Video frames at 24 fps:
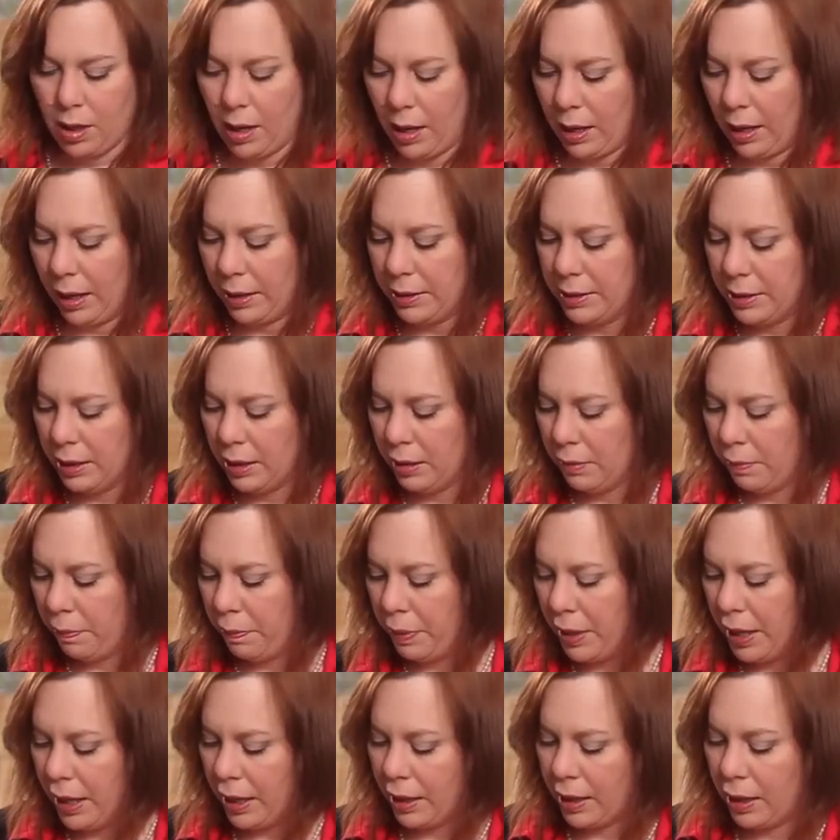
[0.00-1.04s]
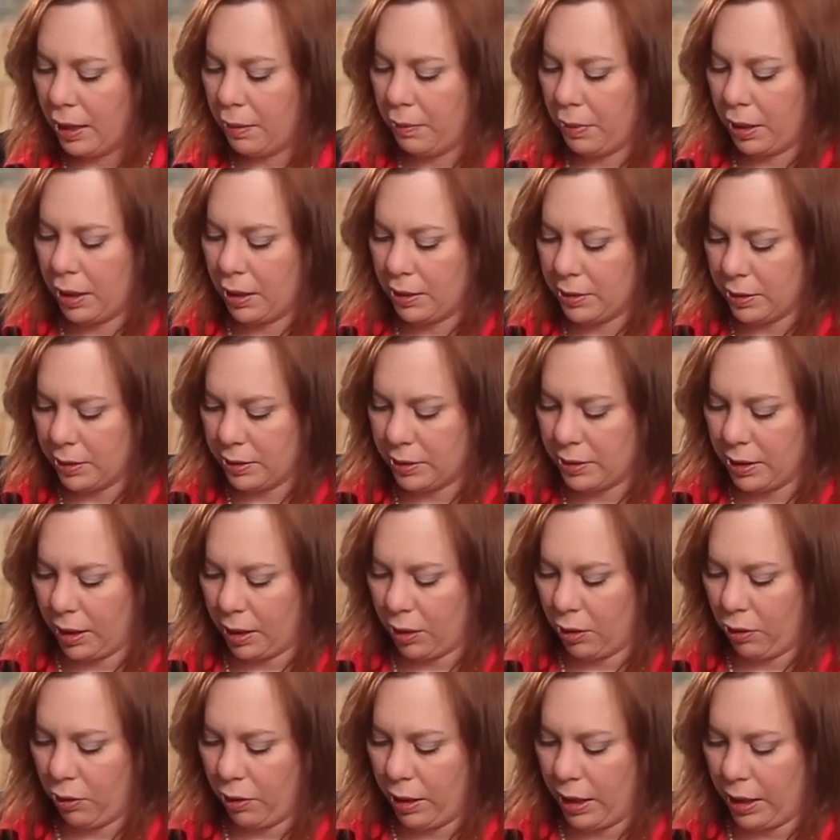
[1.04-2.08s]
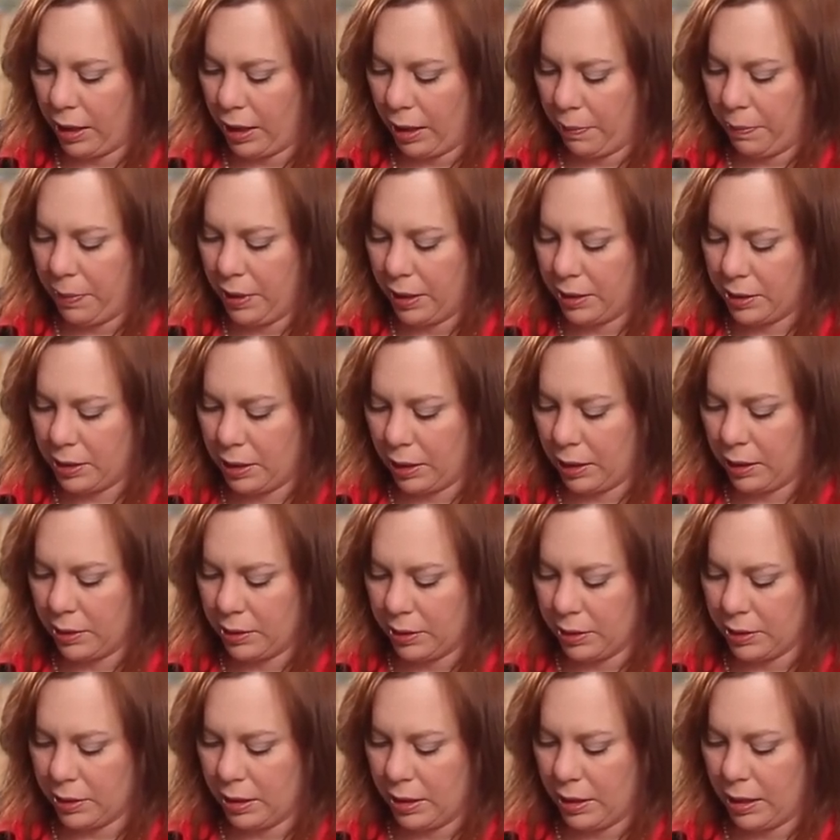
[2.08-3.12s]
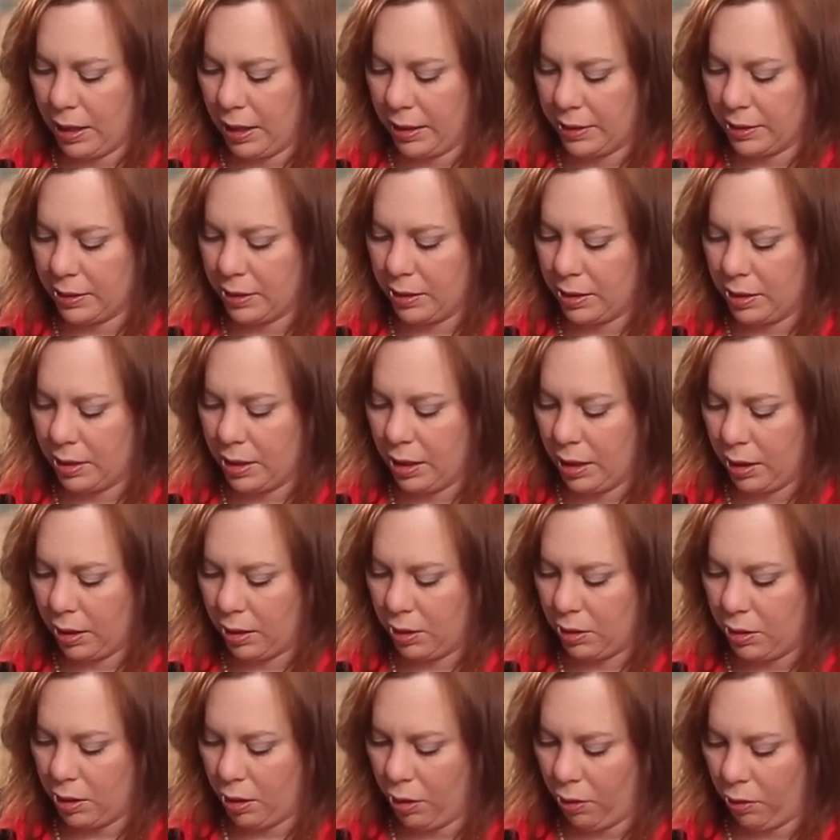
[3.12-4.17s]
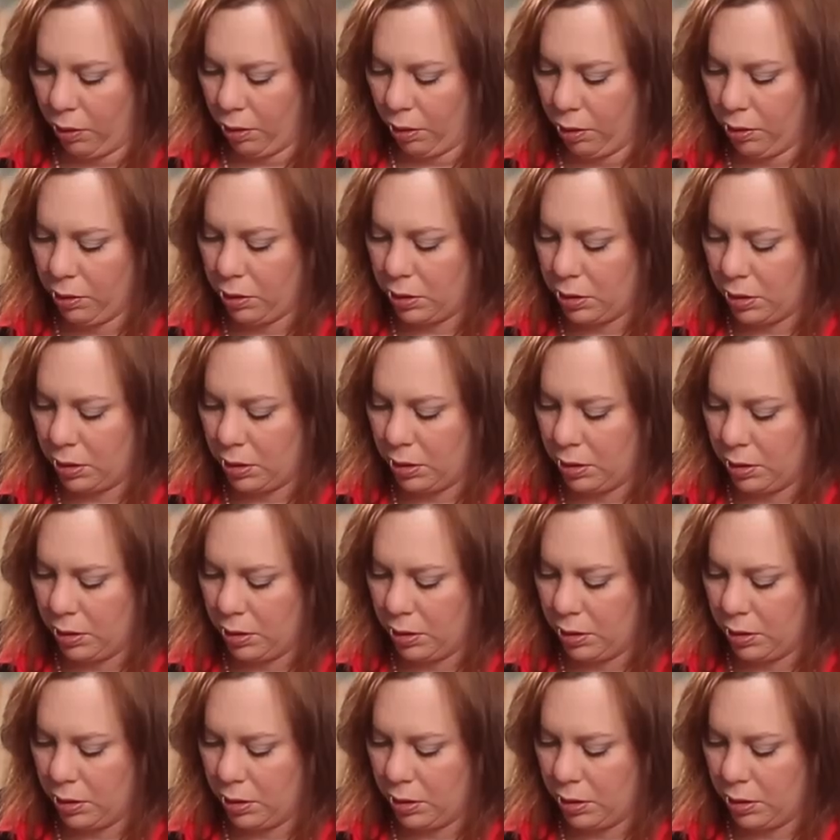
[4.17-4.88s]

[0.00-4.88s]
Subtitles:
And I didn't pick it because it said Greek. I picked it because it's a nice thick yogurt.